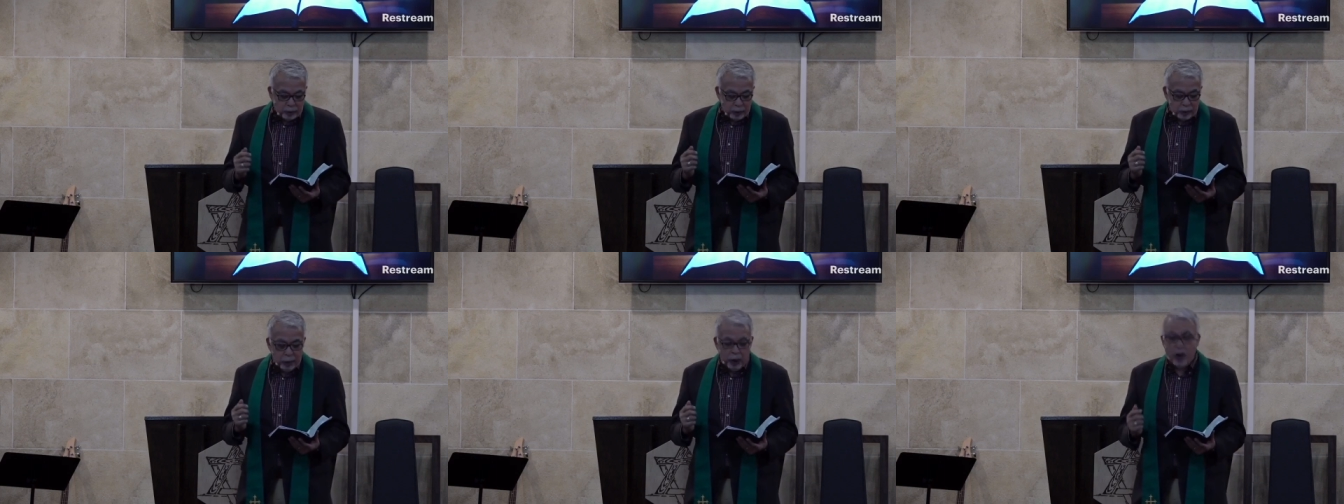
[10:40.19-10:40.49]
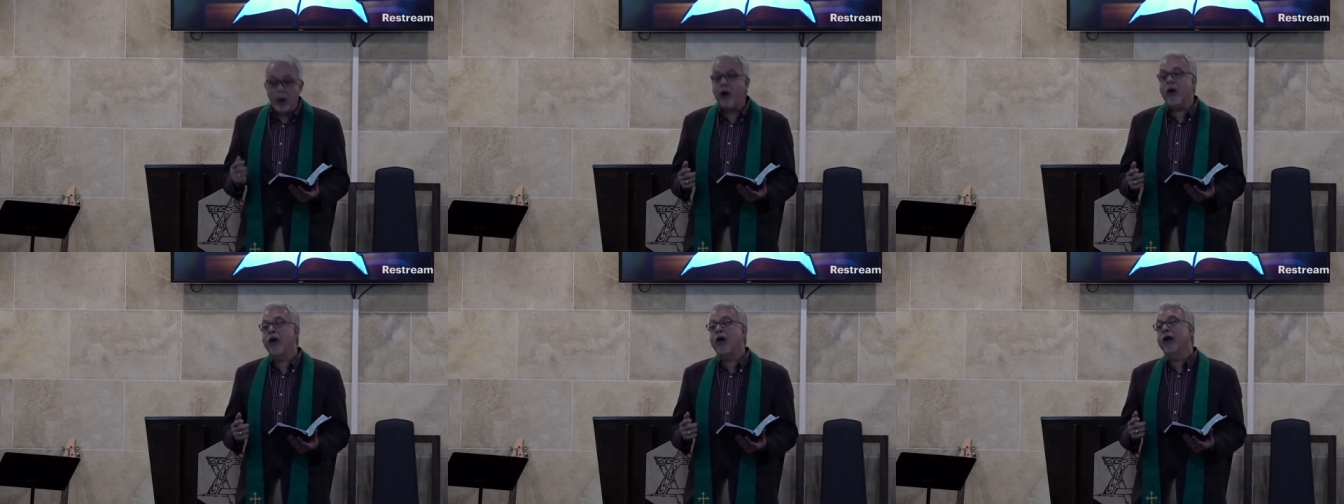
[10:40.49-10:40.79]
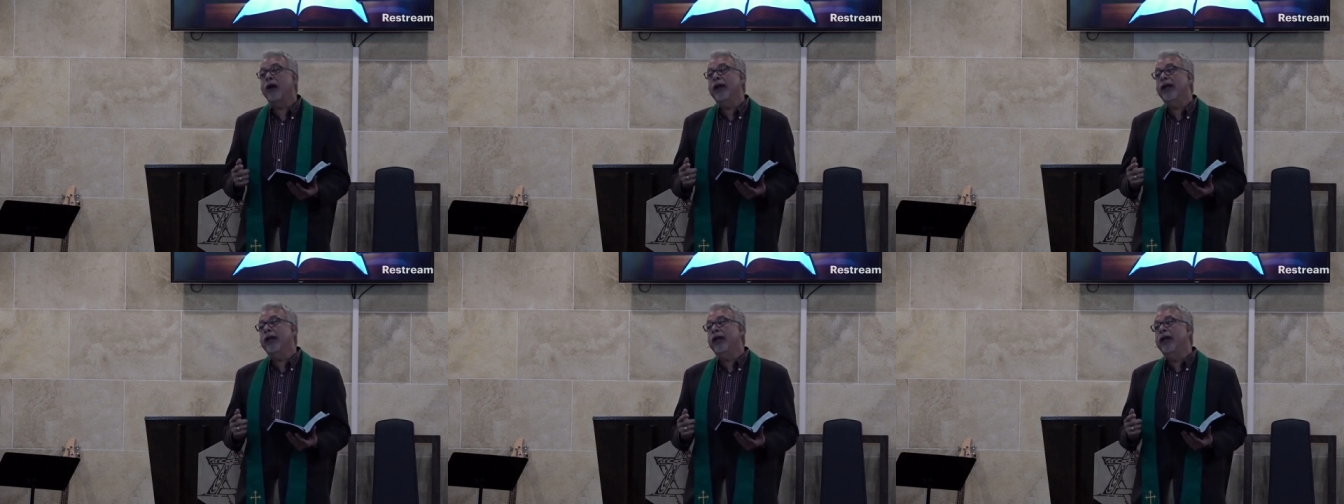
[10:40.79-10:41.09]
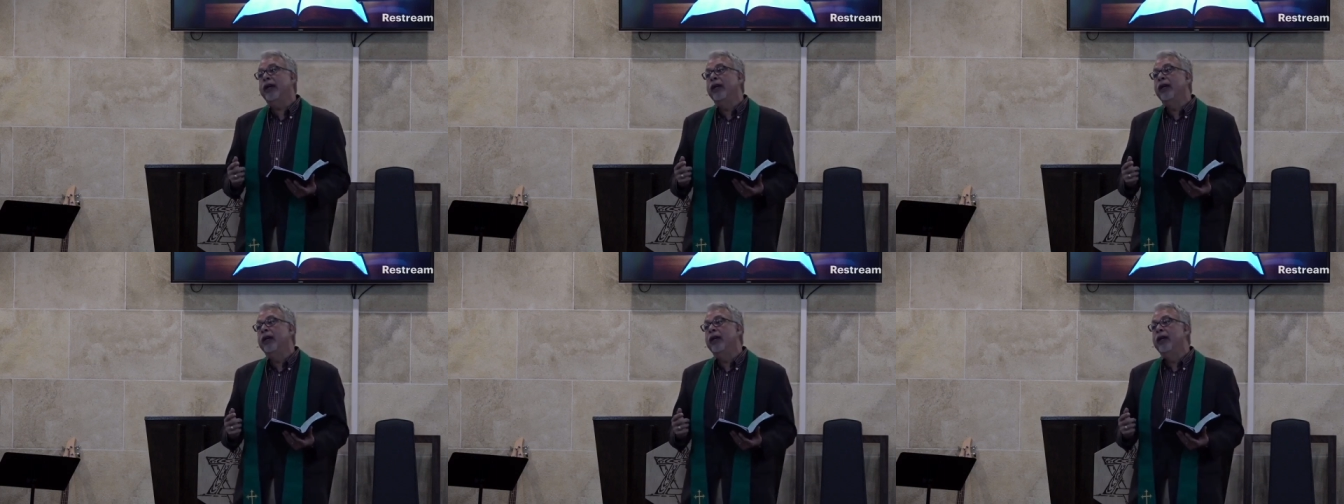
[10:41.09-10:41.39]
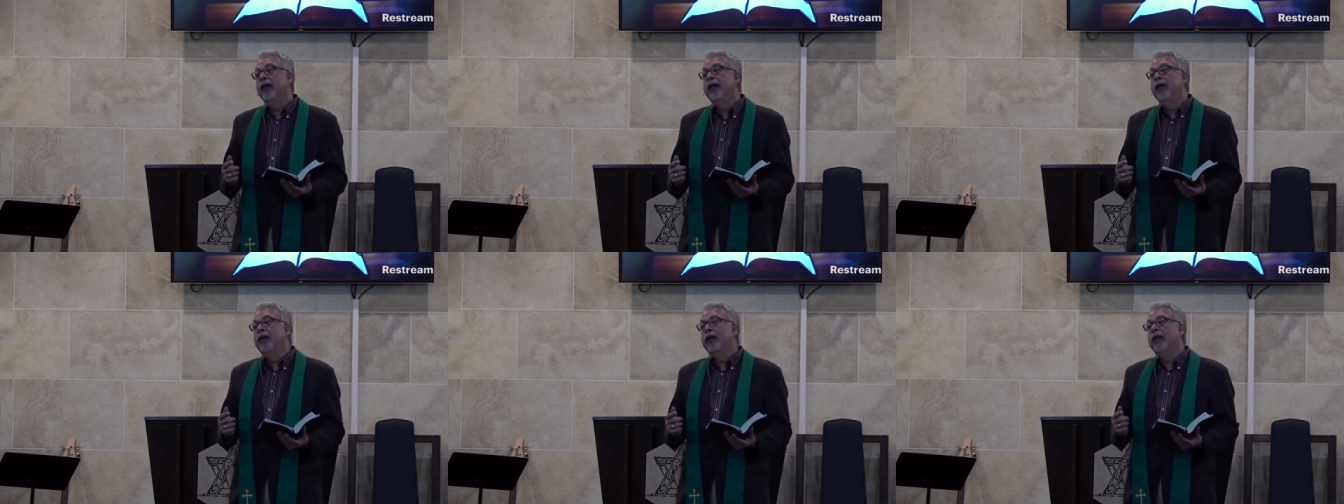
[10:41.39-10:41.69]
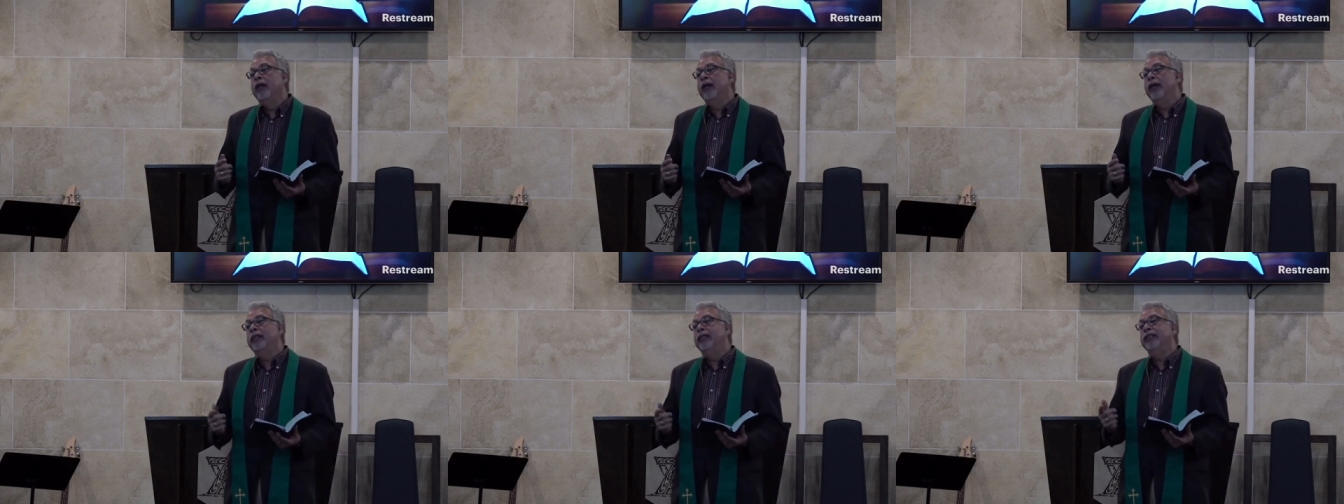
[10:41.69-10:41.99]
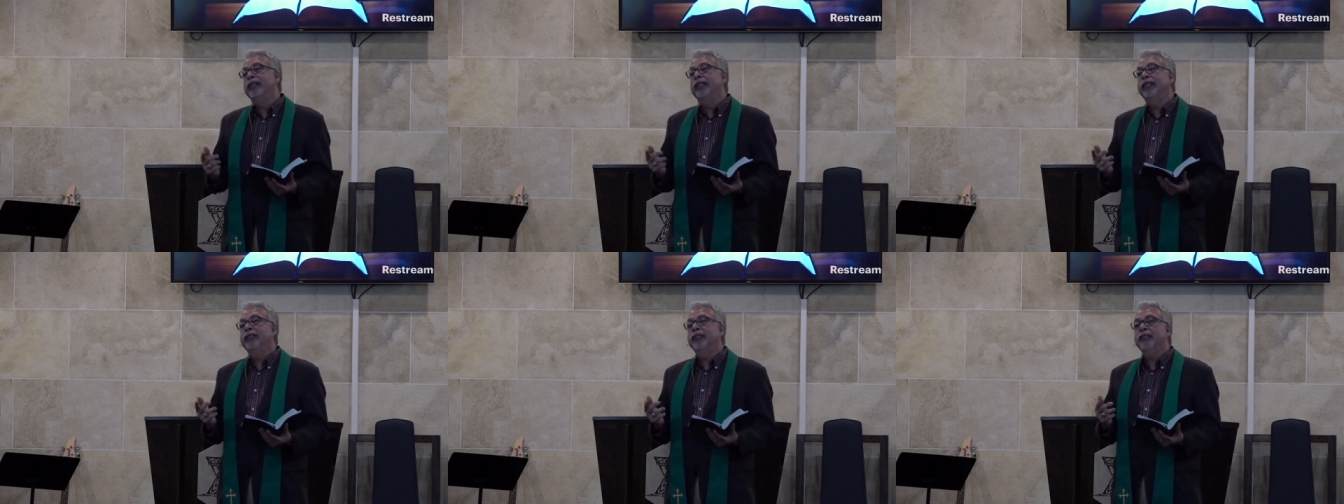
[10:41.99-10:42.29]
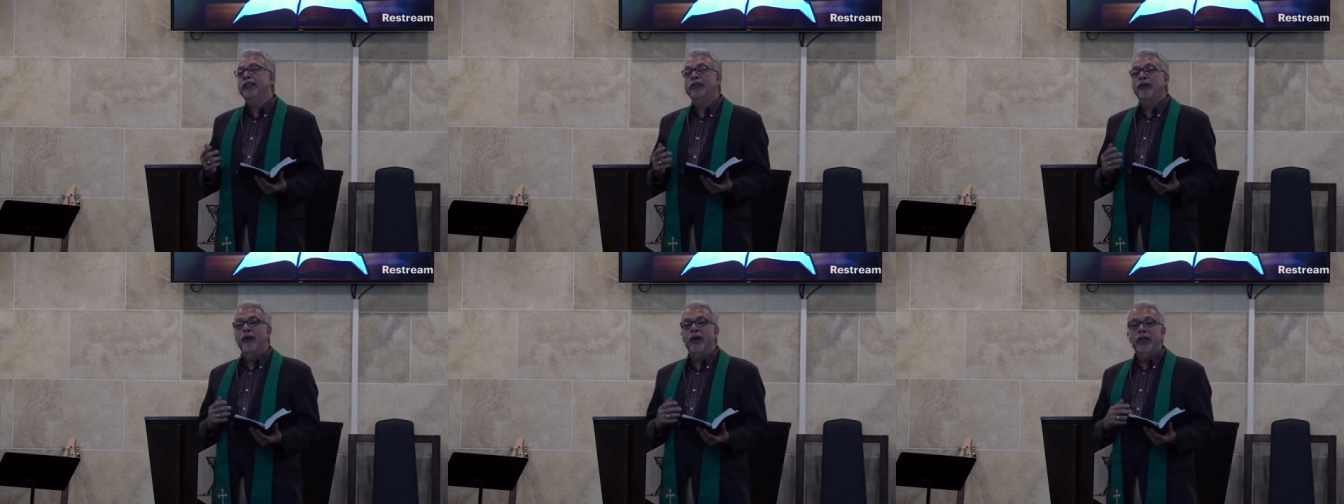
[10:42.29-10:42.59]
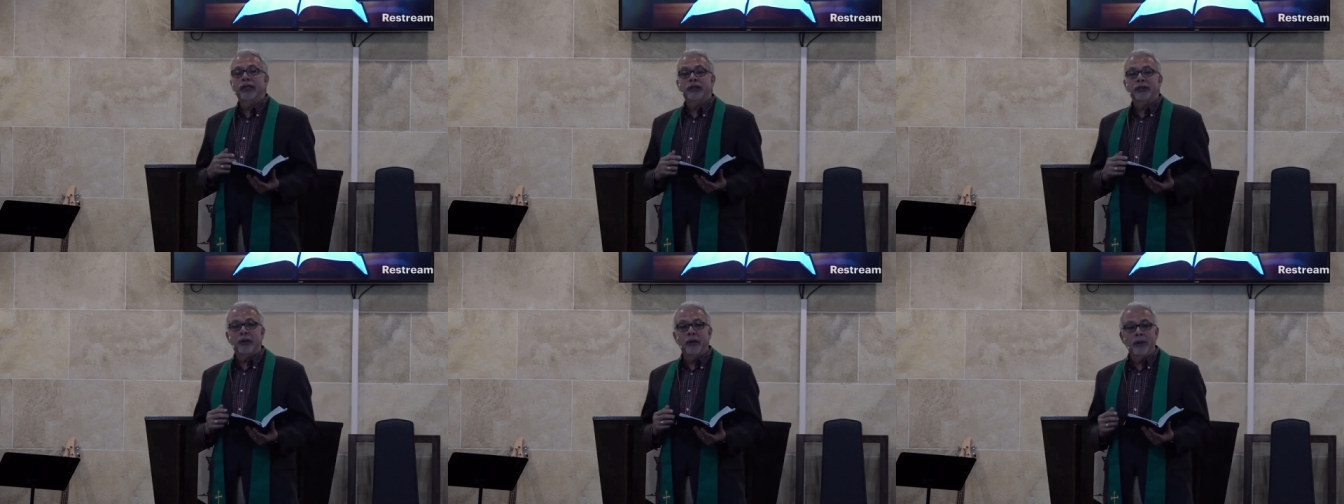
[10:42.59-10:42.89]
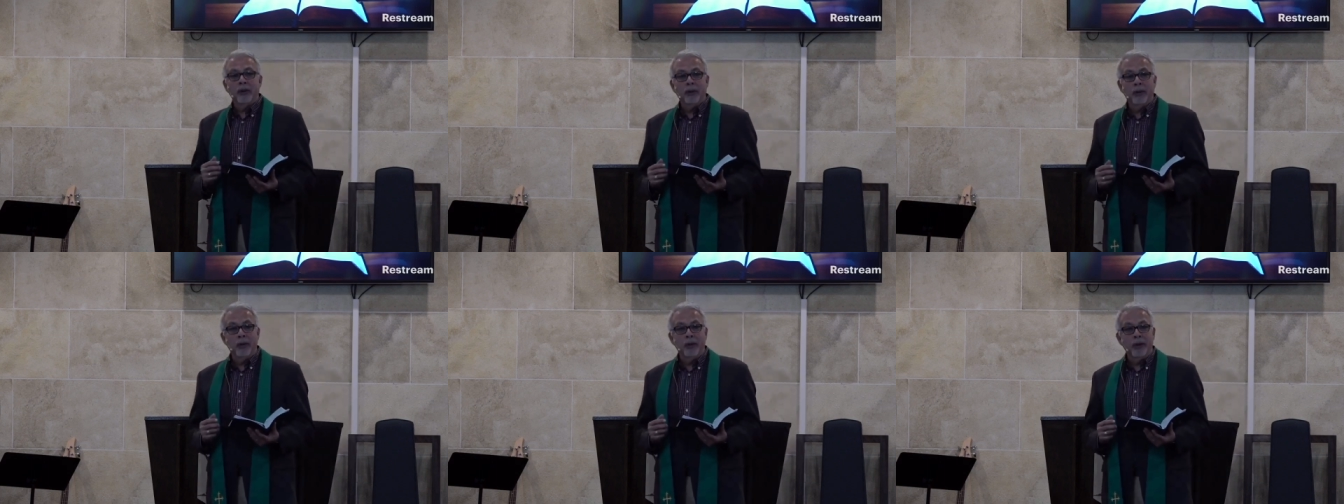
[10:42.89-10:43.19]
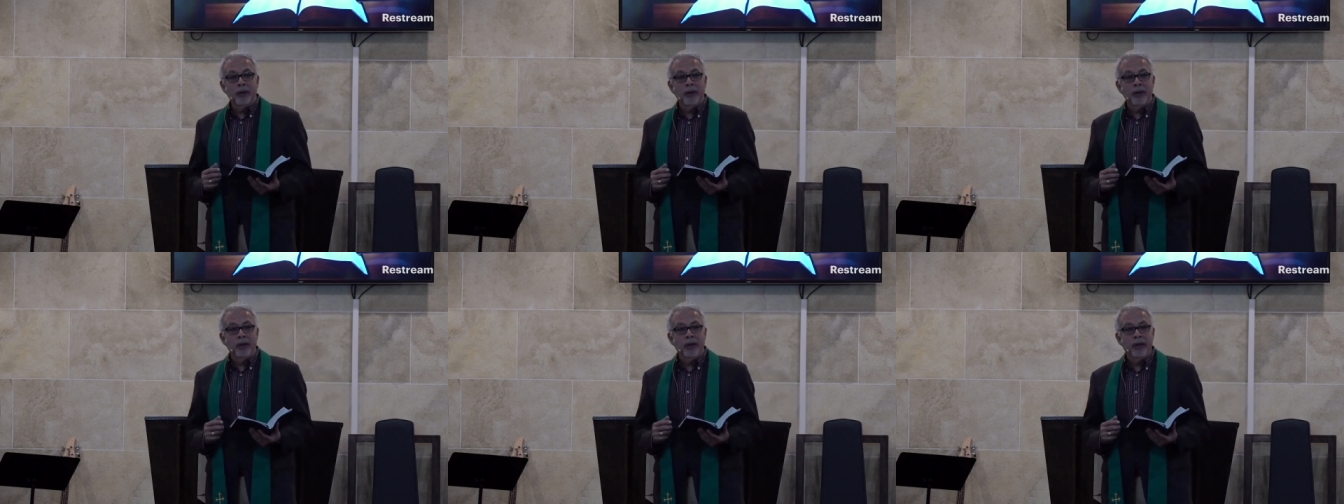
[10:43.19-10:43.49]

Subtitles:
glory in Jesus Christ our Lord.